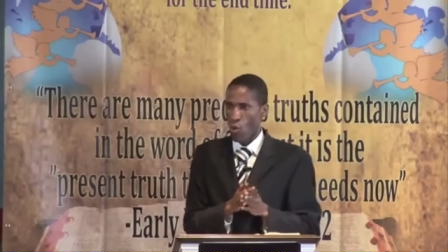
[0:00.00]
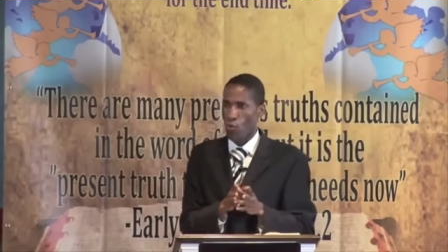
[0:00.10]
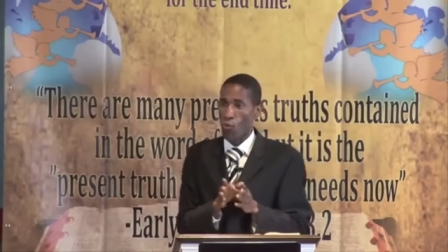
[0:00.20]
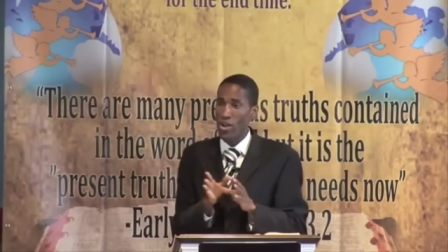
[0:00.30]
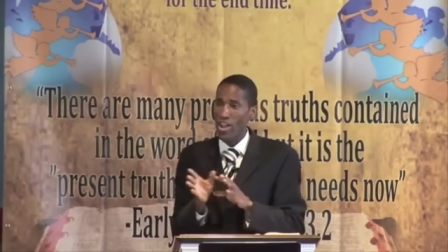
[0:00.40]

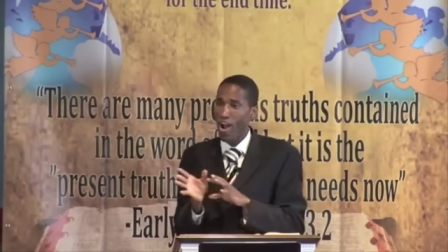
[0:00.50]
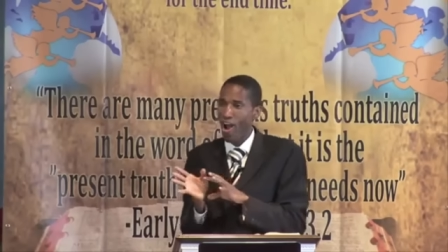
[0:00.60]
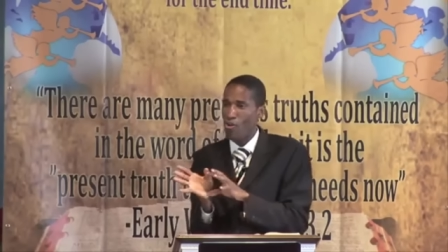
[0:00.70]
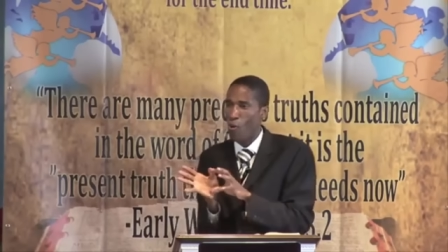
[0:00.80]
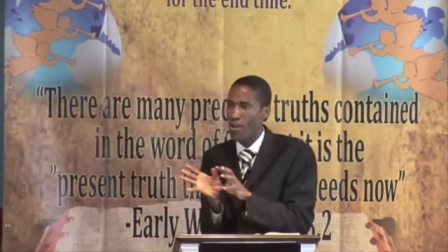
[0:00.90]
We
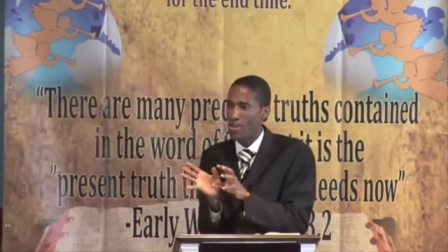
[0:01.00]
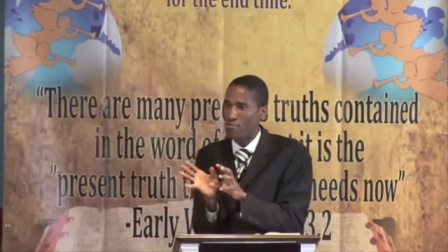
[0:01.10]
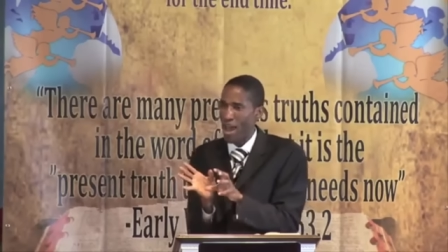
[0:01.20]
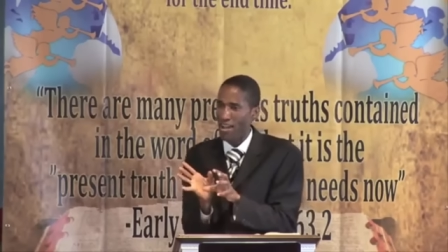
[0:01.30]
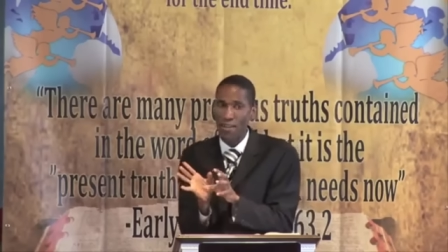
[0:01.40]
are
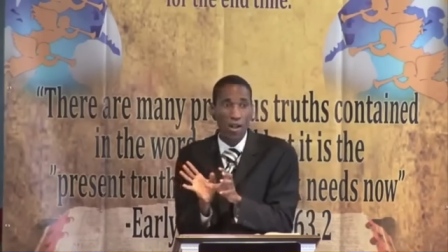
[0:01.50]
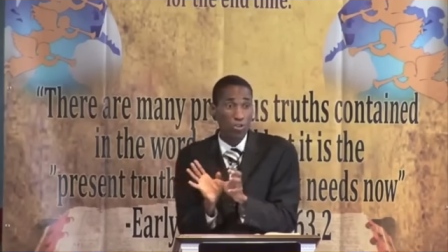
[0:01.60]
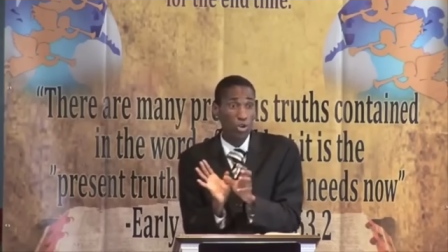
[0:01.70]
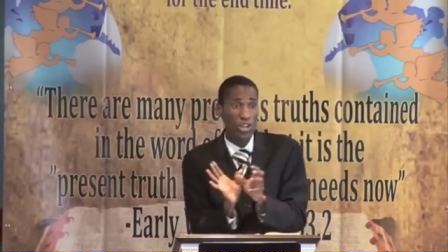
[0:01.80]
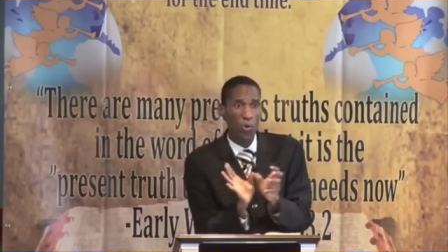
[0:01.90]
going
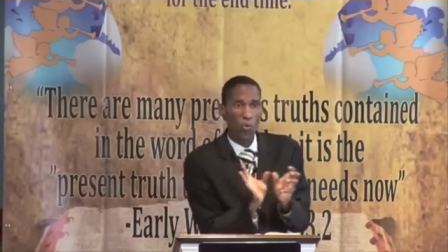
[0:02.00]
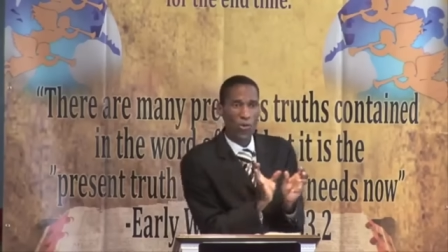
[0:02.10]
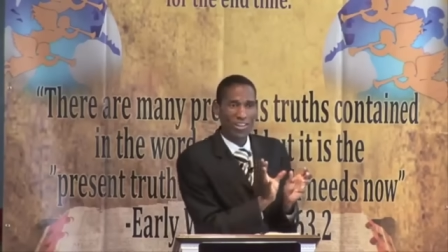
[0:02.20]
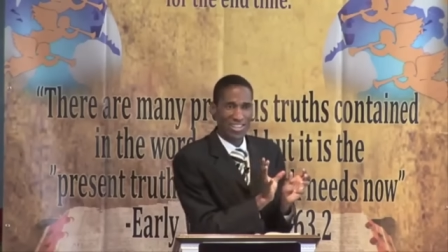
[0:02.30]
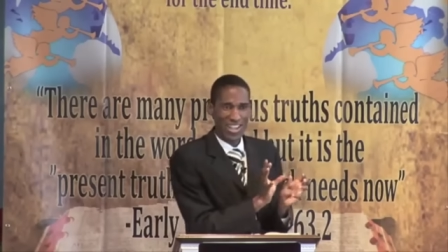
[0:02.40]
back to the
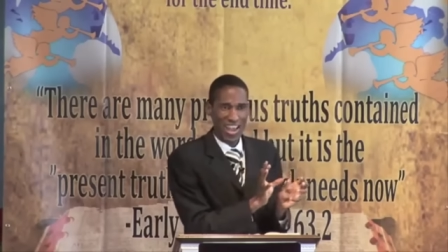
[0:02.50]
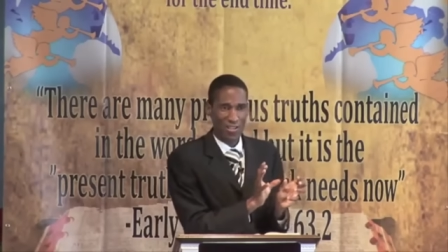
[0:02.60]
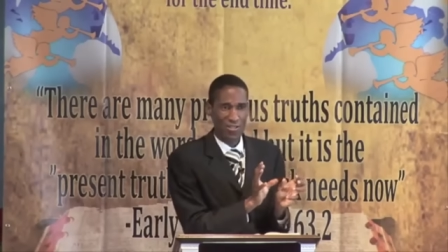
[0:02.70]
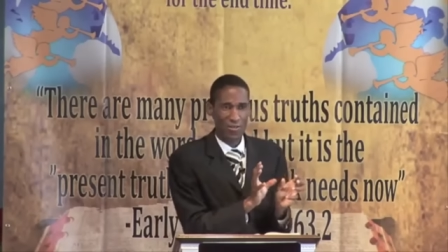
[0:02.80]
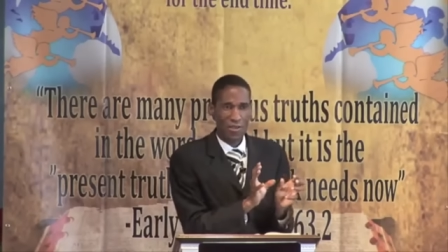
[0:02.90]

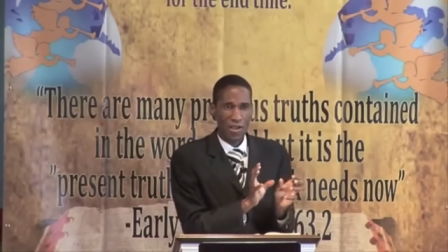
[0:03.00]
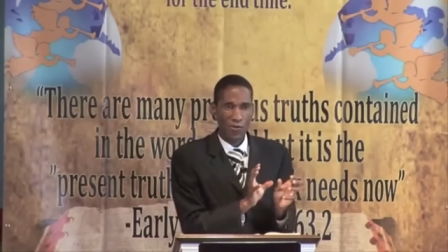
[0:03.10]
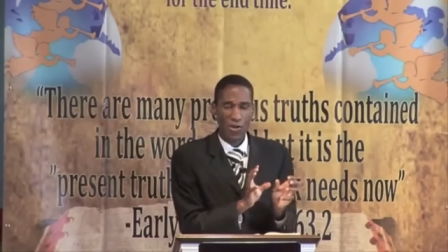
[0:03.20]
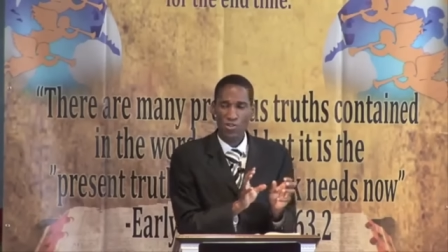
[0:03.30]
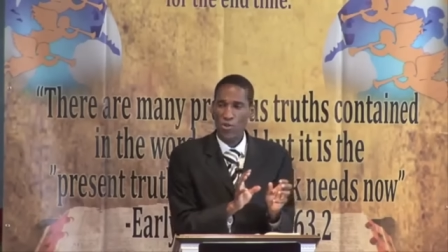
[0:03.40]
wilderness
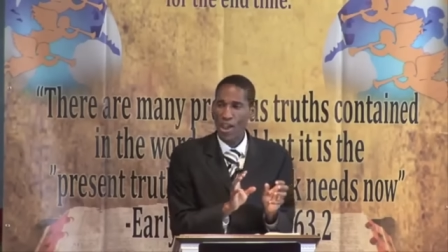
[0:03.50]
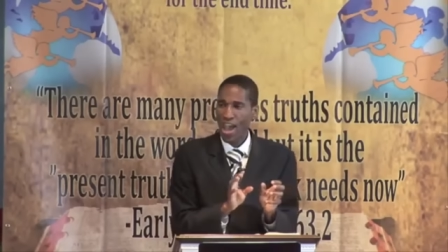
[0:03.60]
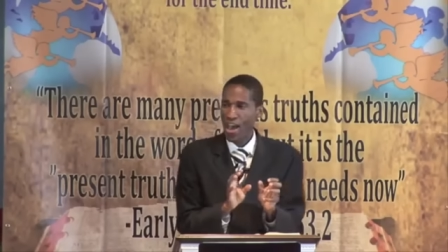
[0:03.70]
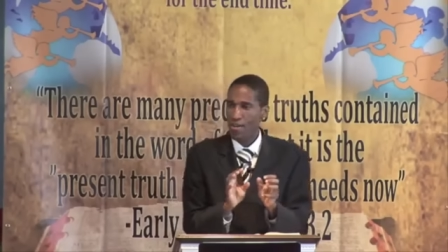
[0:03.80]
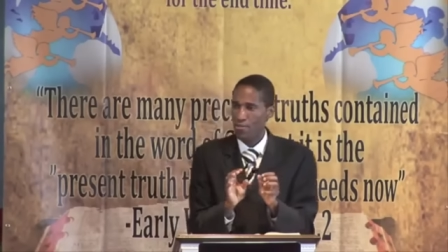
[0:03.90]
when you
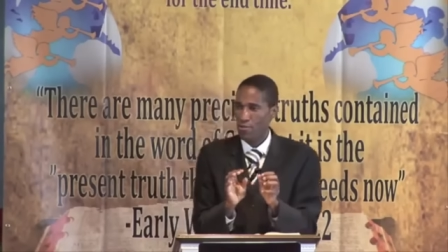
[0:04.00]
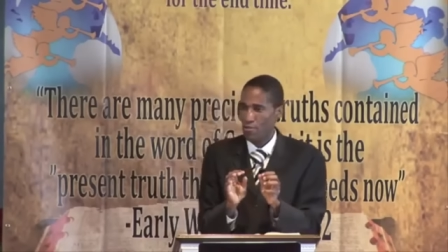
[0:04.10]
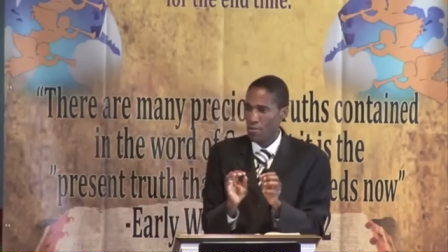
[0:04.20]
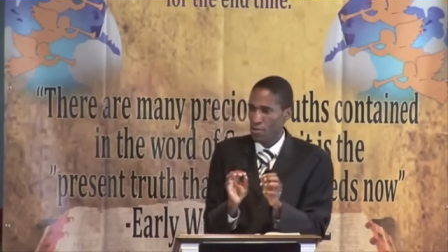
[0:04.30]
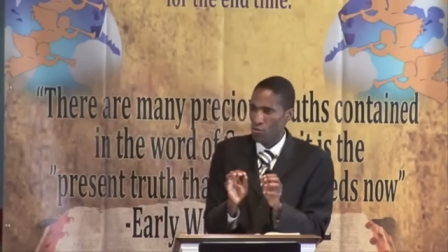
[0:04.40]
have,
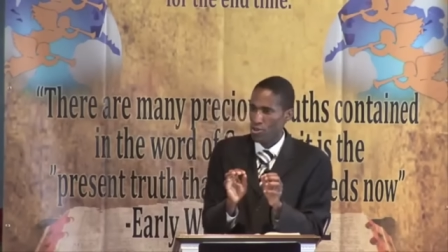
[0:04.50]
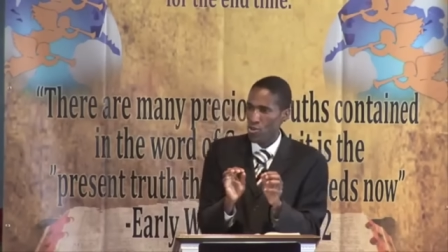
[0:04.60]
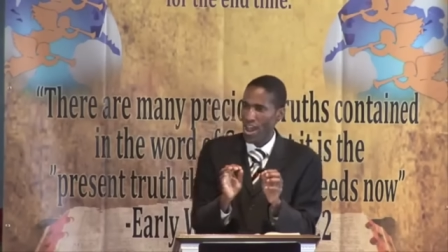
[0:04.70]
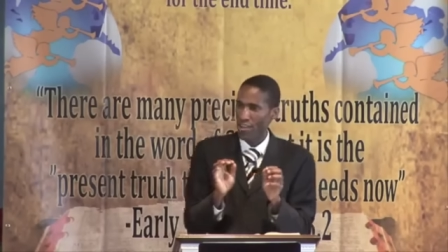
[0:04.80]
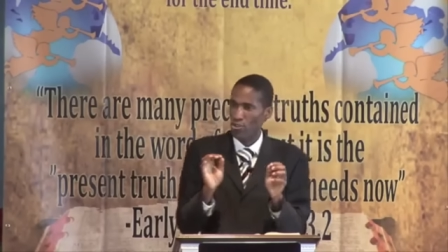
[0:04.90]
when
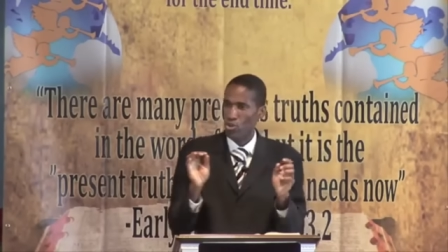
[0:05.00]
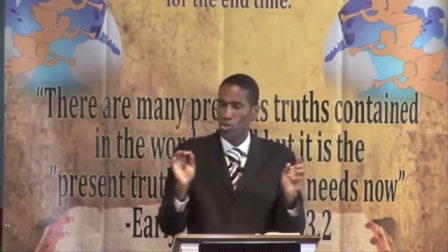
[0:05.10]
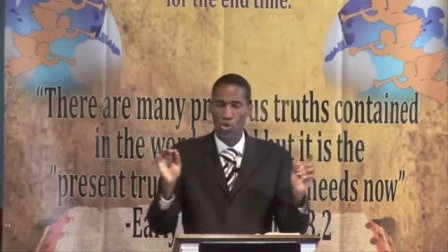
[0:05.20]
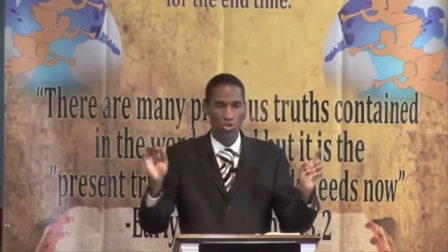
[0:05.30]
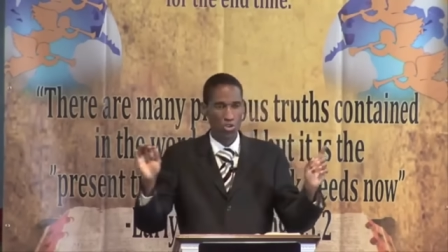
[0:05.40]
you had two